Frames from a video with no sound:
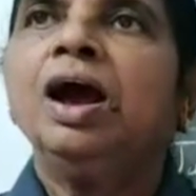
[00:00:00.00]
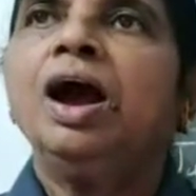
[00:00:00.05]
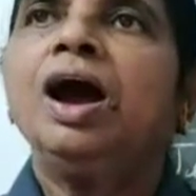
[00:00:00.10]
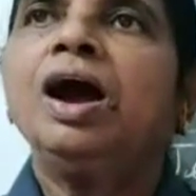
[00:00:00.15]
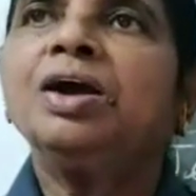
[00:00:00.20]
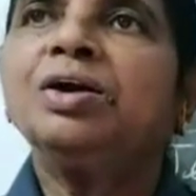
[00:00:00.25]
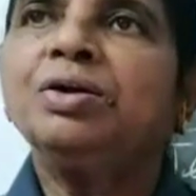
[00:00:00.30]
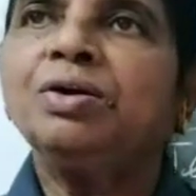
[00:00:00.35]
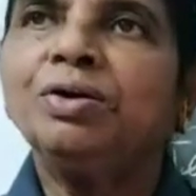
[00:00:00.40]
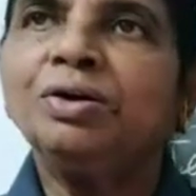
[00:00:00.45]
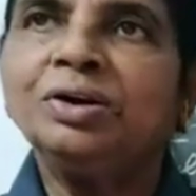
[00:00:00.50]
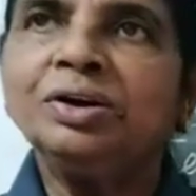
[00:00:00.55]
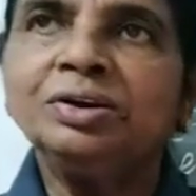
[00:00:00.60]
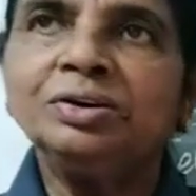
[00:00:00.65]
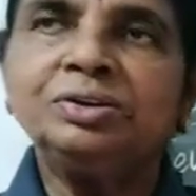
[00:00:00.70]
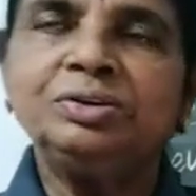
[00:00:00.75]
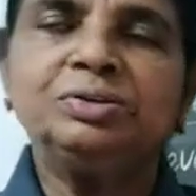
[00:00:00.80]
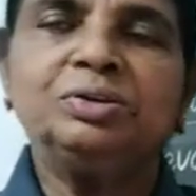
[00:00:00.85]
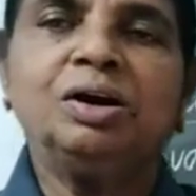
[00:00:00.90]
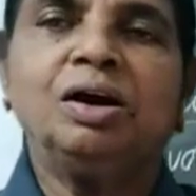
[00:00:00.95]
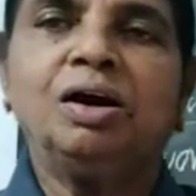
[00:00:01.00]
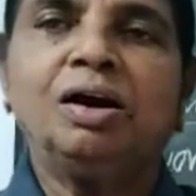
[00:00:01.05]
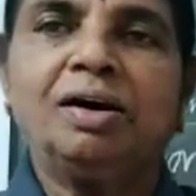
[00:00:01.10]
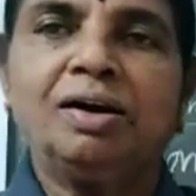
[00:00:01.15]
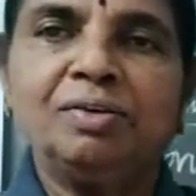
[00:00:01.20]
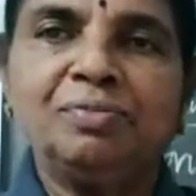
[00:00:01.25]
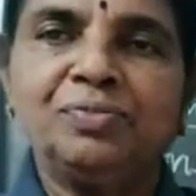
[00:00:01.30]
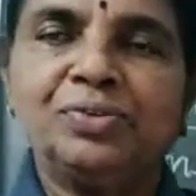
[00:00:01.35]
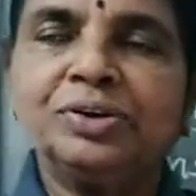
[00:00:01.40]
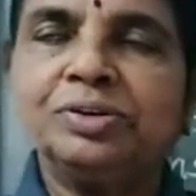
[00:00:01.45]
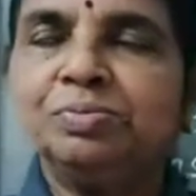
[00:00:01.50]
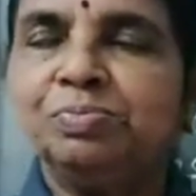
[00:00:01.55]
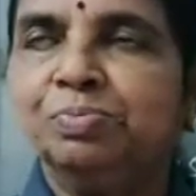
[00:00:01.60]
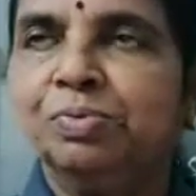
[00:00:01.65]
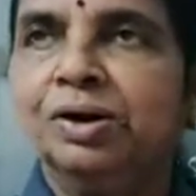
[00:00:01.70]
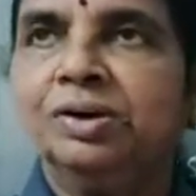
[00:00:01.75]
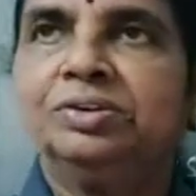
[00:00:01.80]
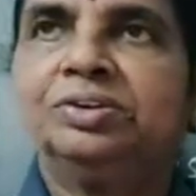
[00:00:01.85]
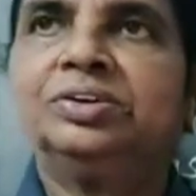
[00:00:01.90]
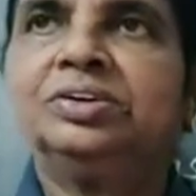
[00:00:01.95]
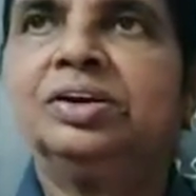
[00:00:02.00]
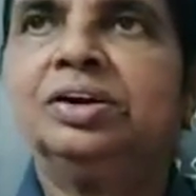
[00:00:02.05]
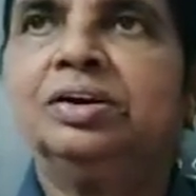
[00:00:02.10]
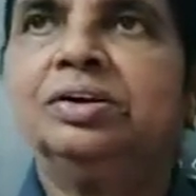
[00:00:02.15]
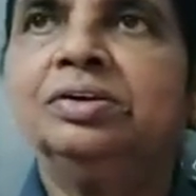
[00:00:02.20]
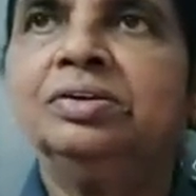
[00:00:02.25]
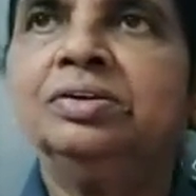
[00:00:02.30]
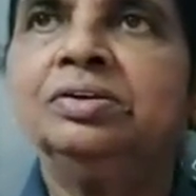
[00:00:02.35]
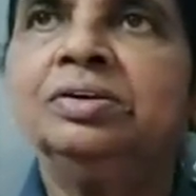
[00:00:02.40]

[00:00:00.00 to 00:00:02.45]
According to Alfred Marshall,